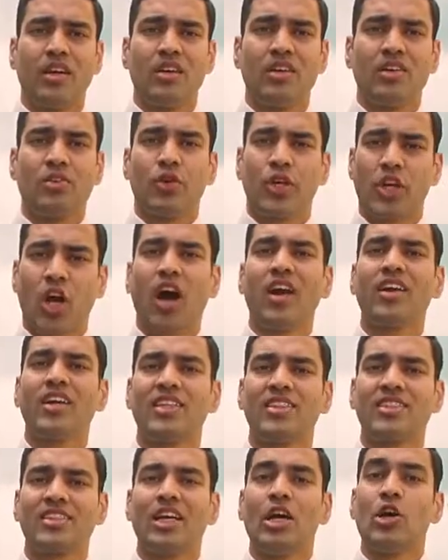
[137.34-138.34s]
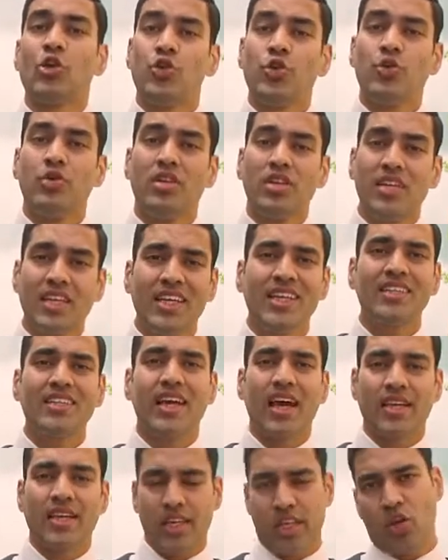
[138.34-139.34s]
Regardless, you need
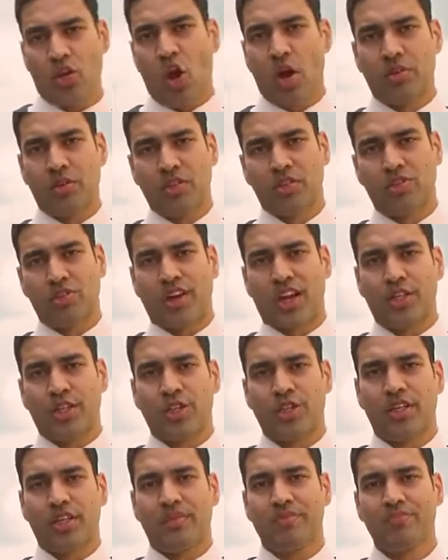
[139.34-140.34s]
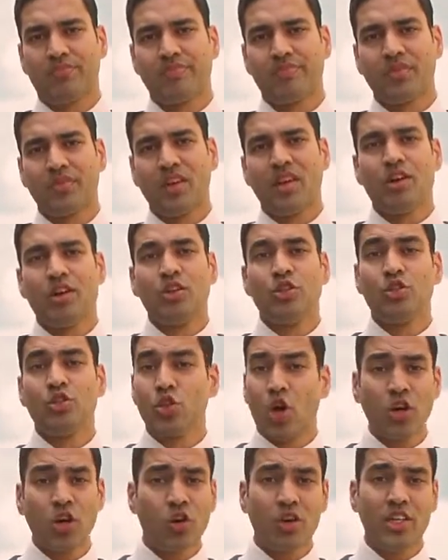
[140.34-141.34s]
an e-commerce strategy,
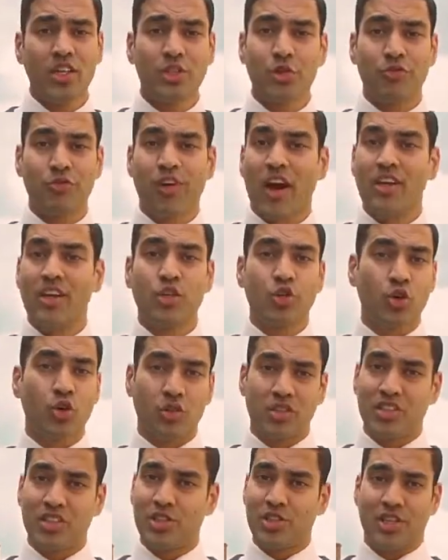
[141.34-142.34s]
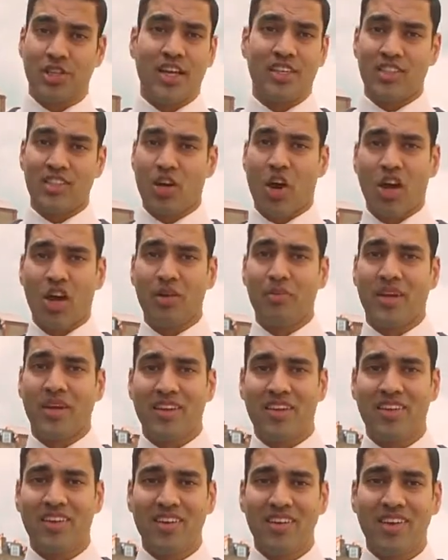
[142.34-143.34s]
not only to find growth in today's economy,
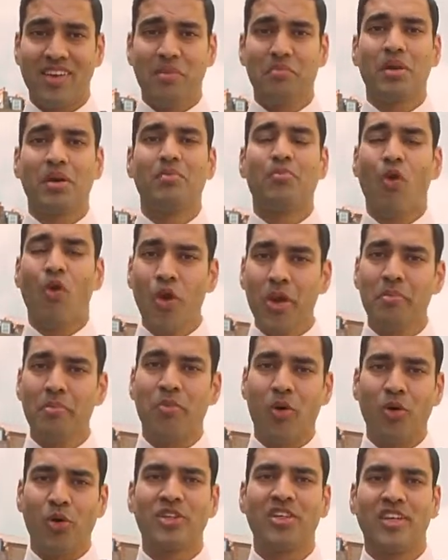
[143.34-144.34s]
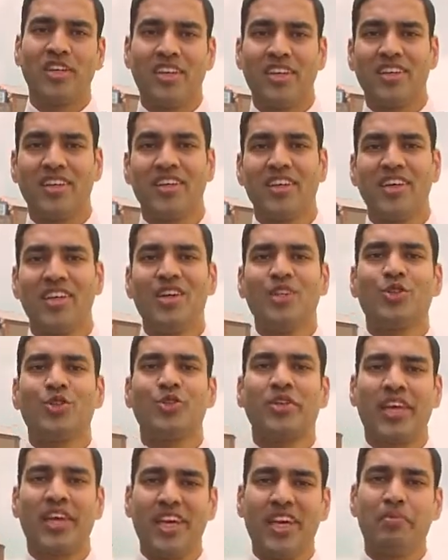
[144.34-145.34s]
but more importantly, to
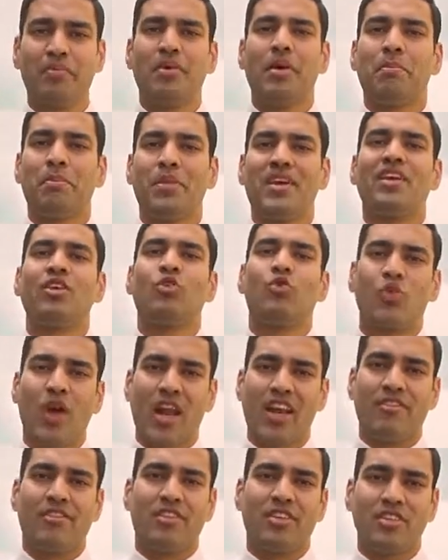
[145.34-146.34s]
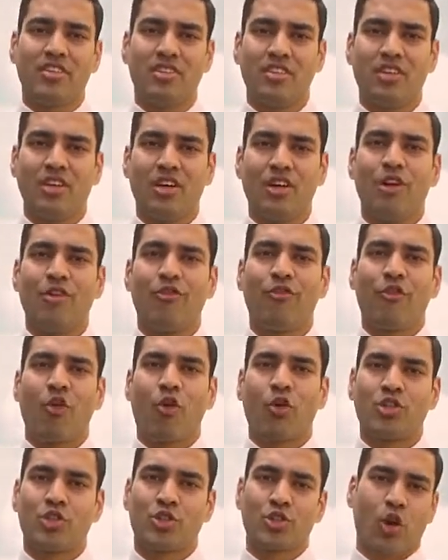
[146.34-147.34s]
keep being relevant
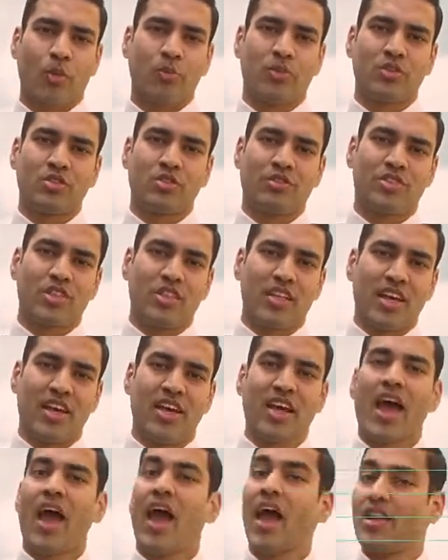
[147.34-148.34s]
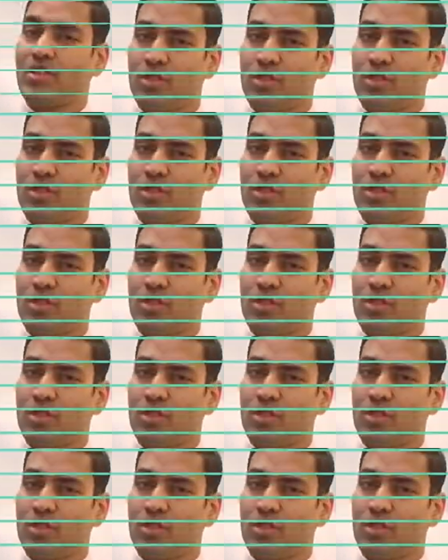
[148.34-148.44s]
for the shoppers of today and